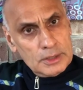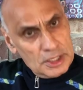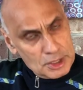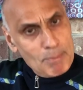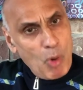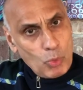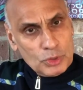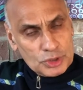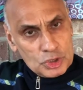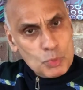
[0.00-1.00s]
is
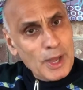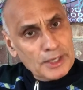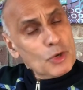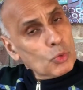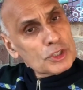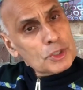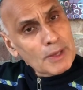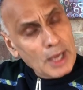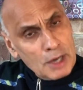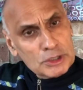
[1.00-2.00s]
important as well, in order to
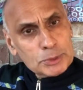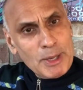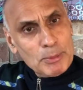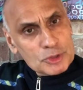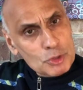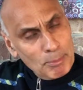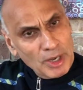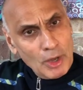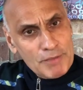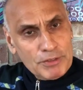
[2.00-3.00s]
encourage people to
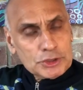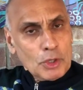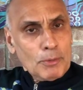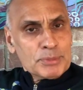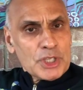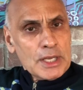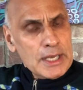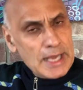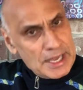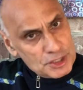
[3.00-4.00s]
apply for jobs
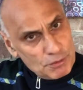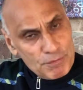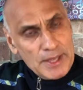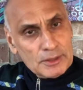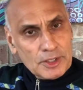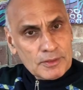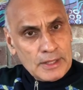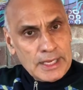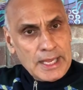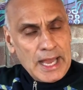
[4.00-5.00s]
and to feel that
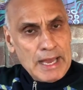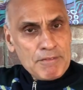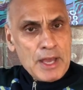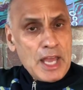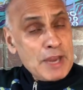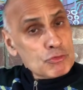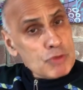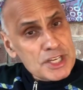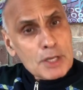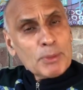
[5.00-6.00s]
they have a
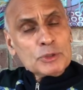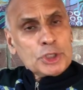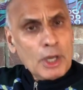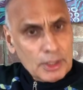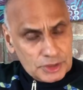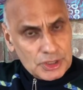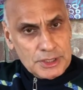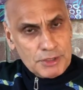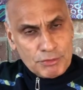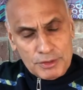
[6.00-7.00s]
reasonable chance
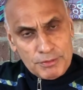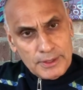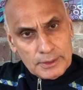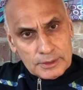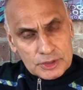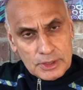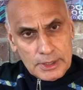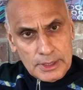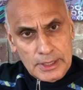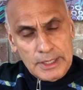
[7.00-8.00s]
in different fields.
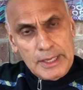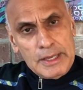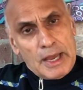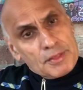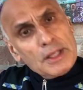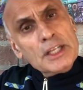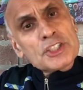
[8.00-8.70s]
I think